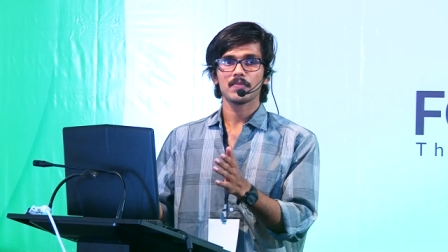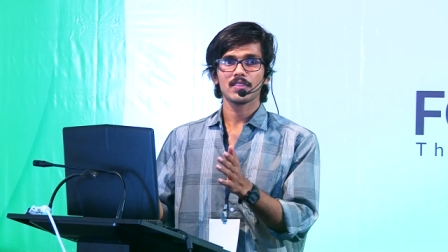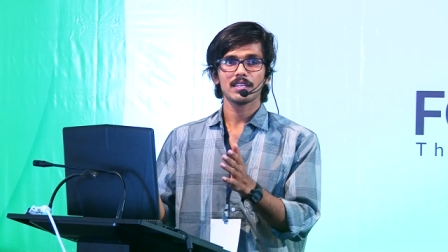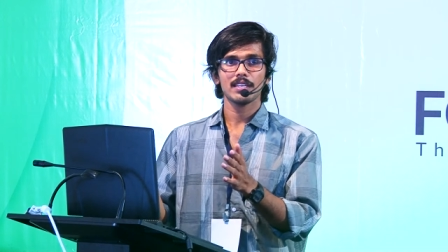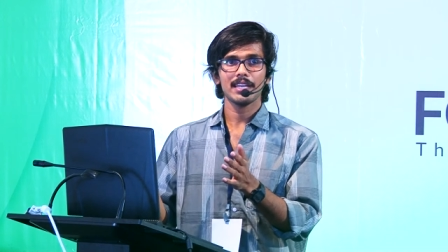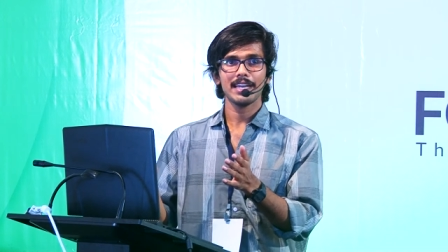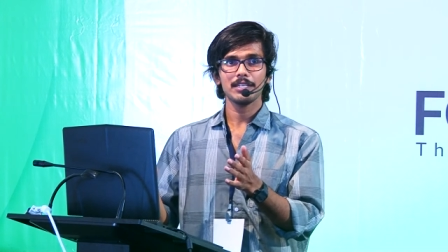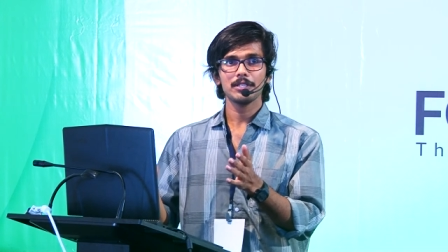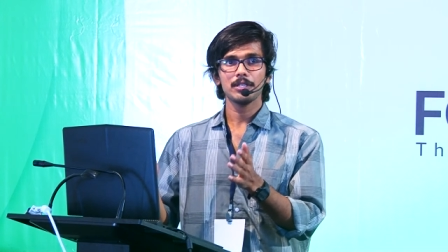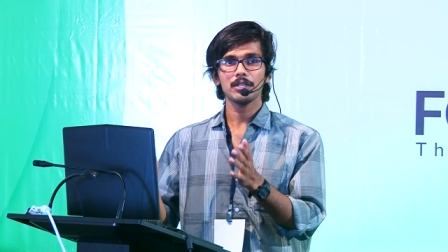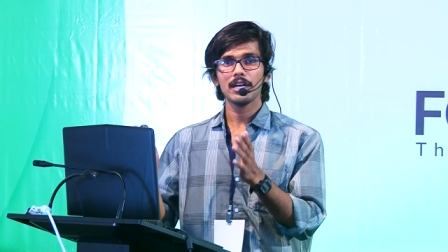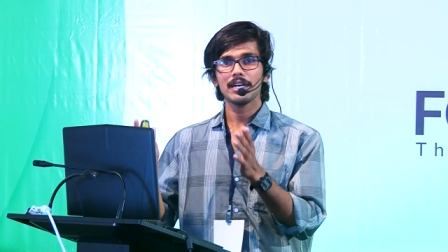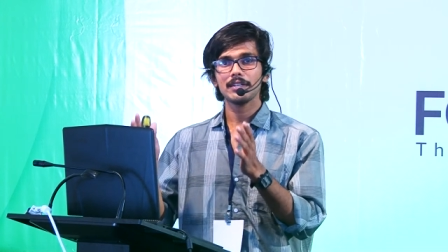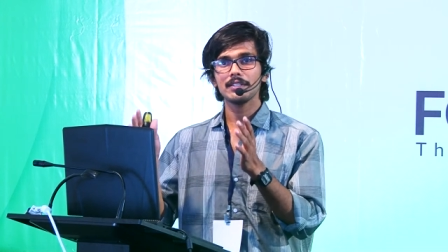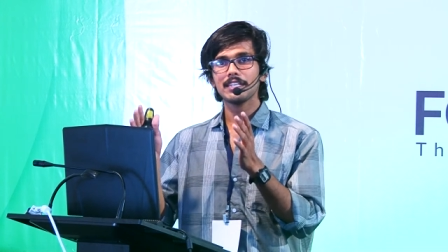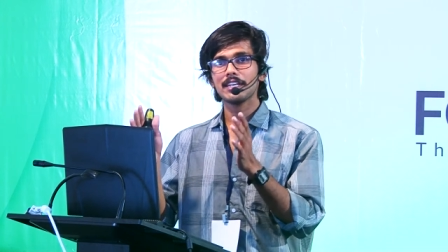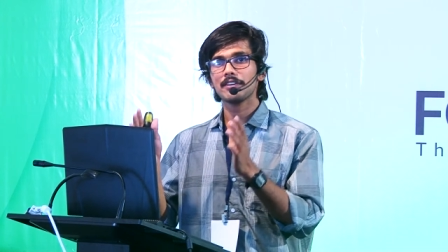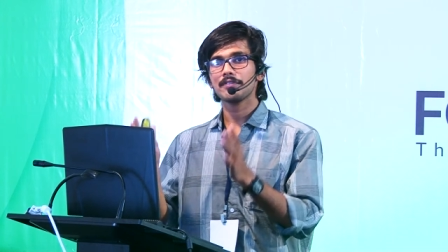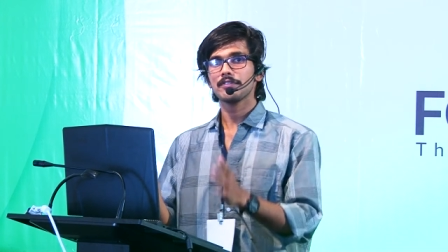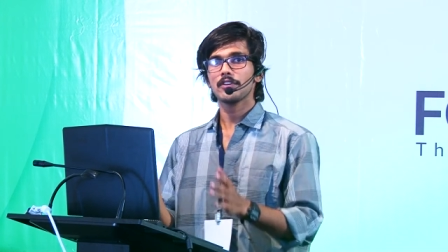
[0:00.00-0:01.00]
And you have
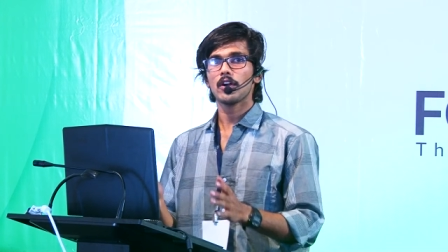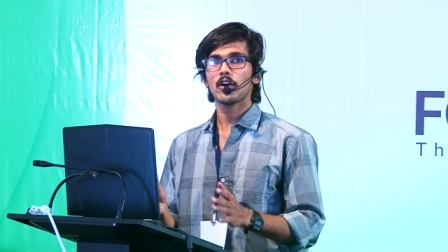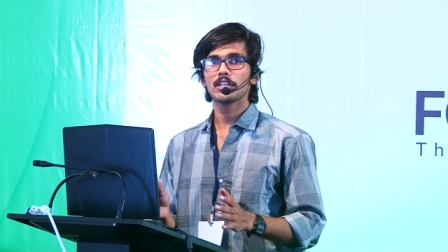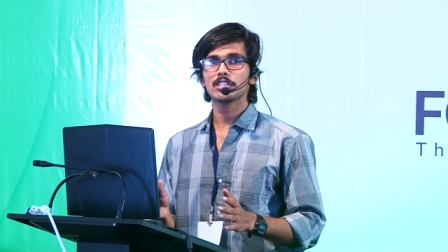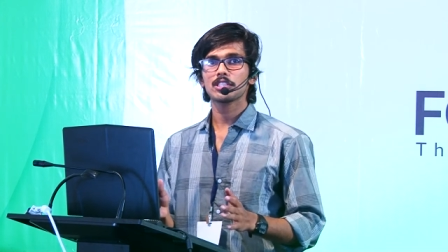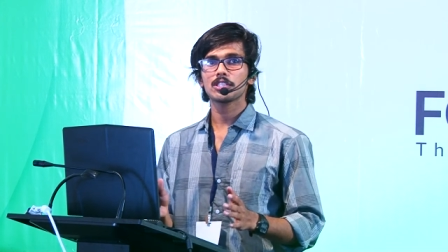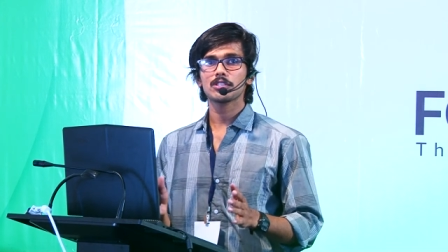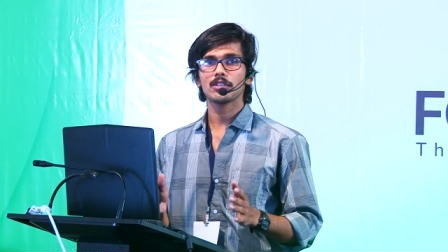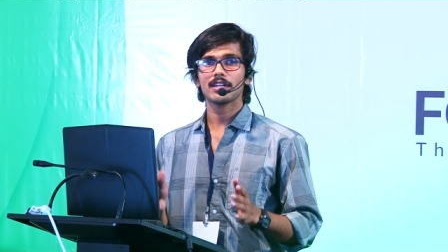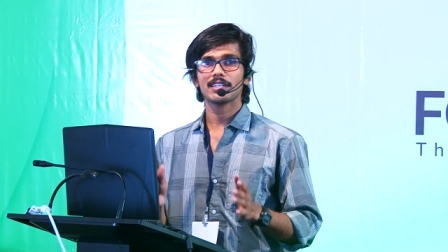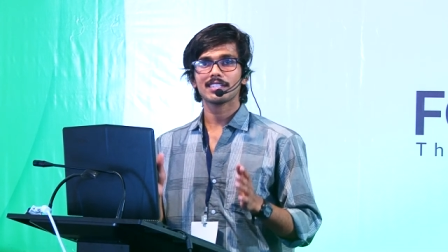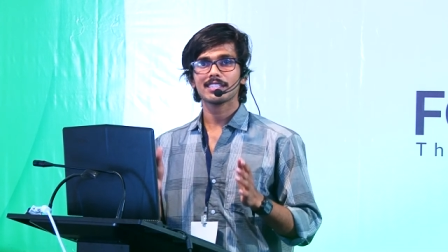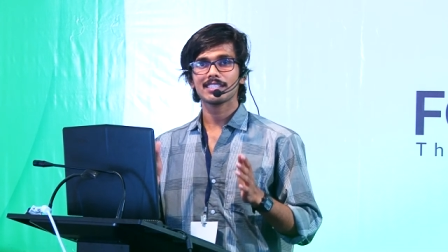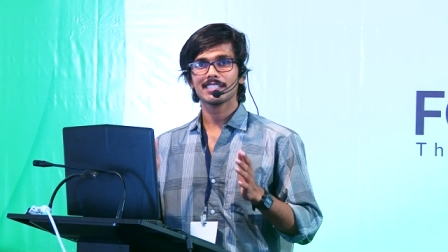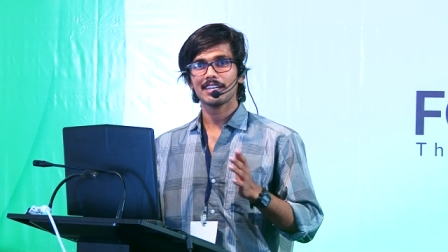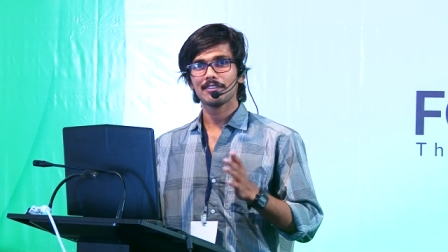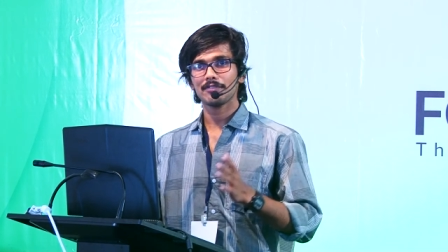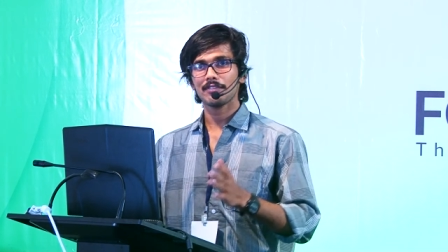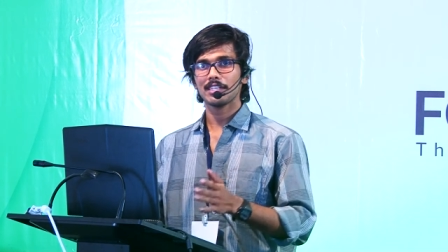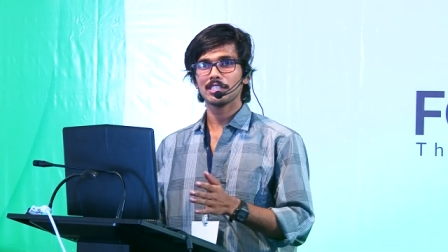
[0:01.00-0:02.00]
enough knowledge to
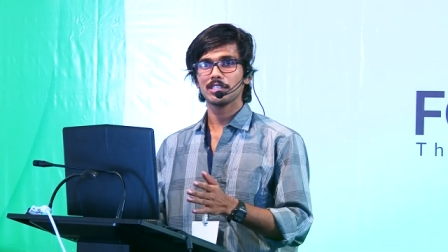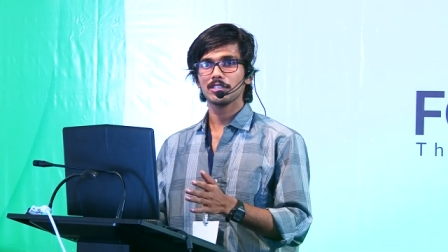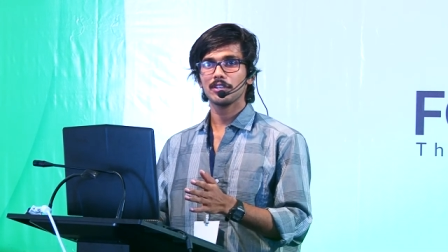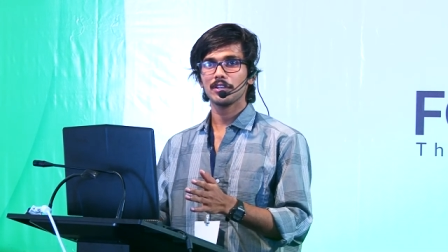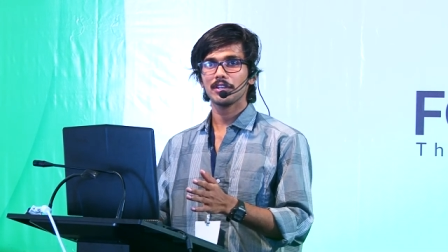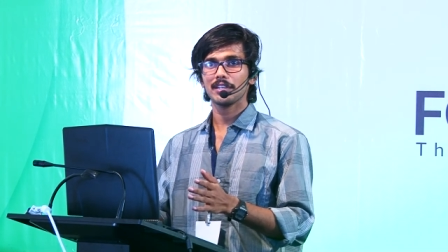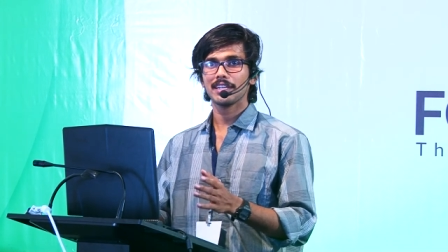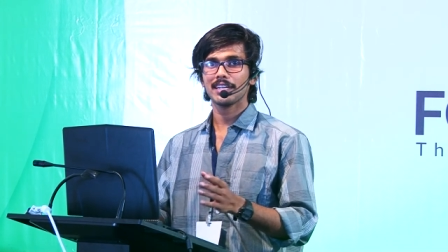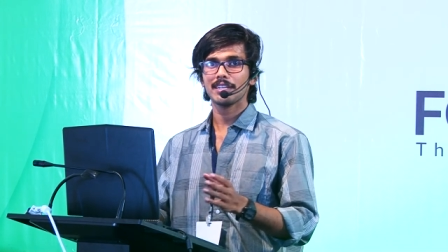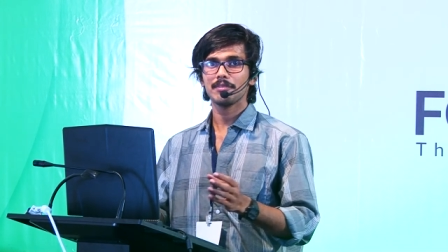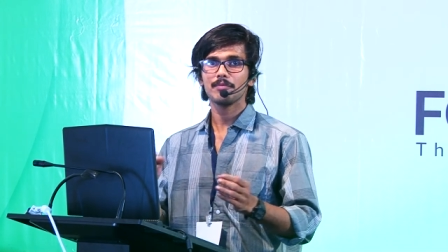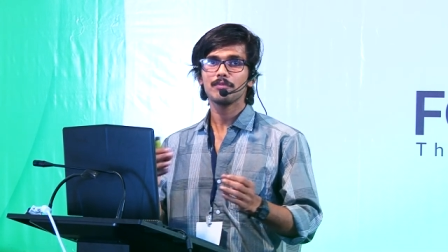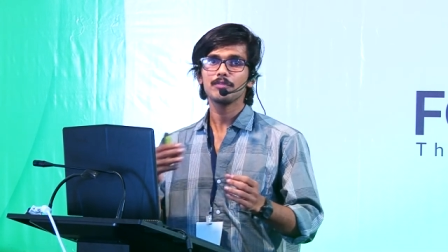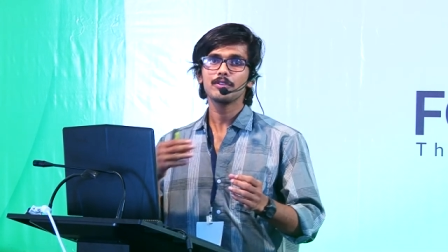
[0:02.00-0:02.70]
understand what's going on.